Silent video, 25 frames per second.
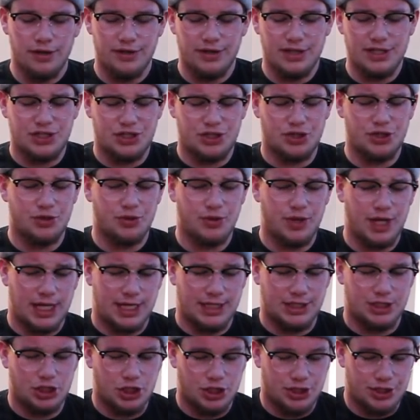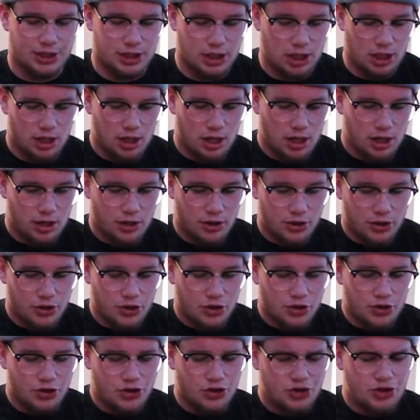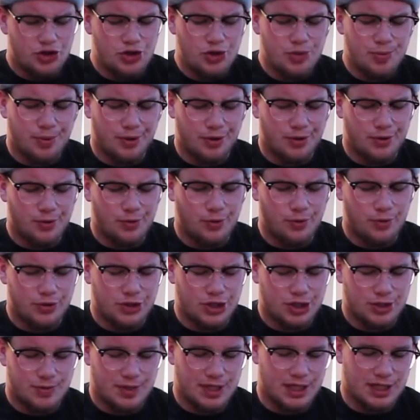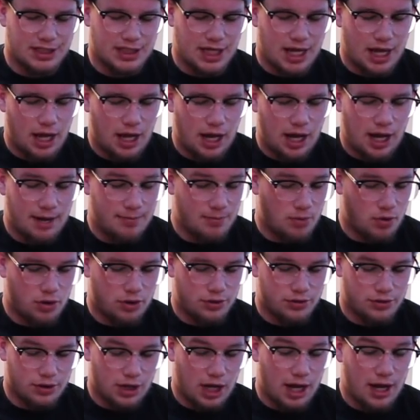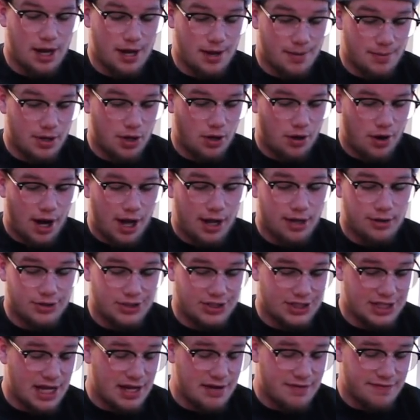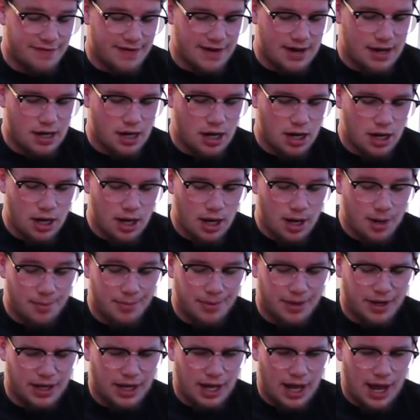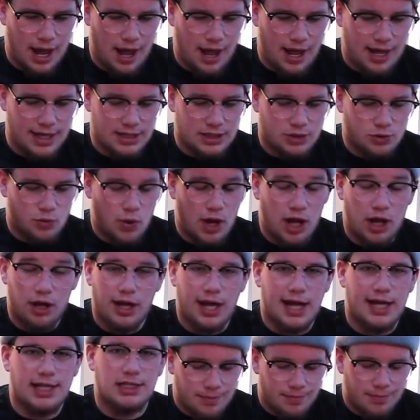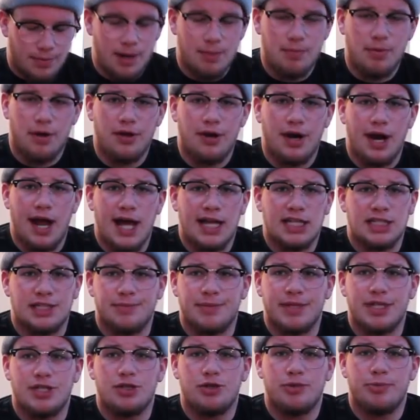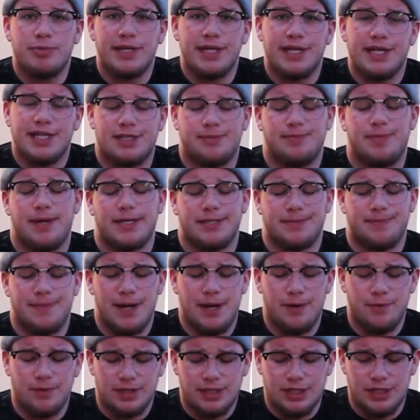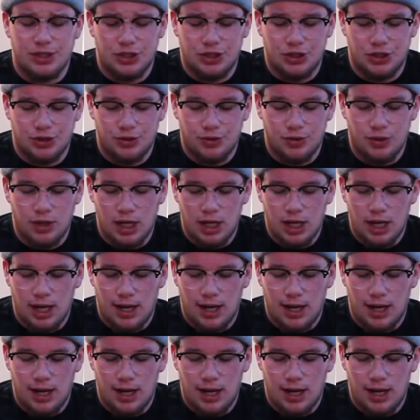This shoe is just super cool just because I am an Ohio State fan, but as well as my brother asked me to be his best man with this shoe.